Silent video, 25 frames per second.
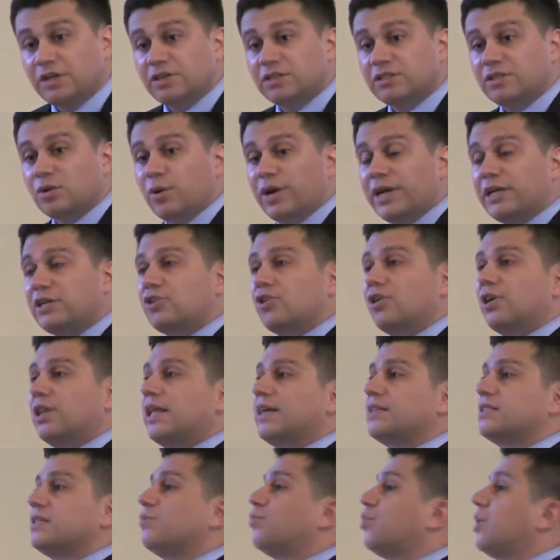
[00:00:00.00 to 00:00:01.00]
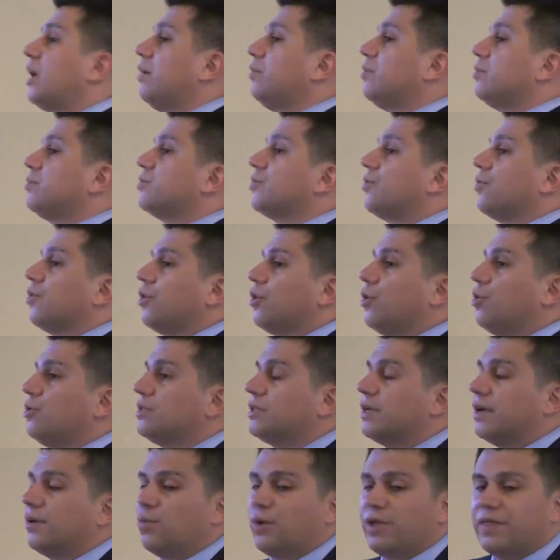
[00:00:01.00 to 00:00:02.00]
So internalizing problems are
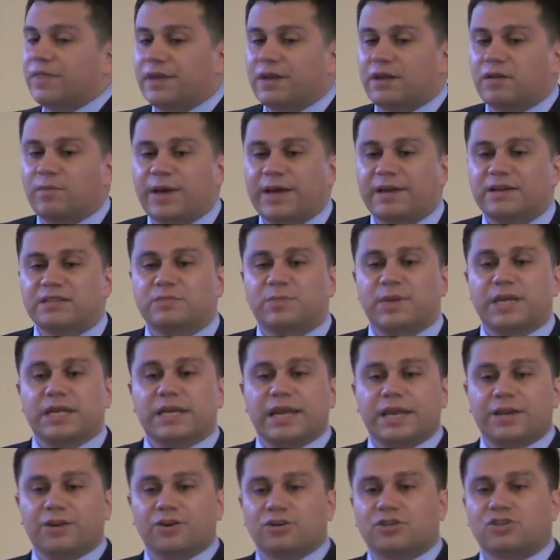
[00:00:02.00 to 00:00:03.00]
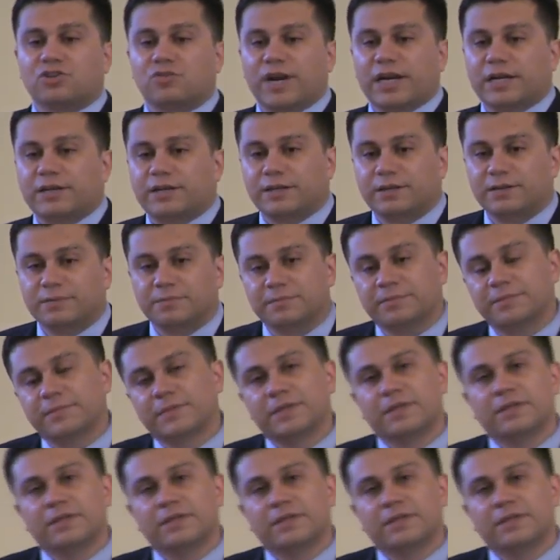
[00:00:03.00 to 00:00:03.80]
those that we think about as being inner directed.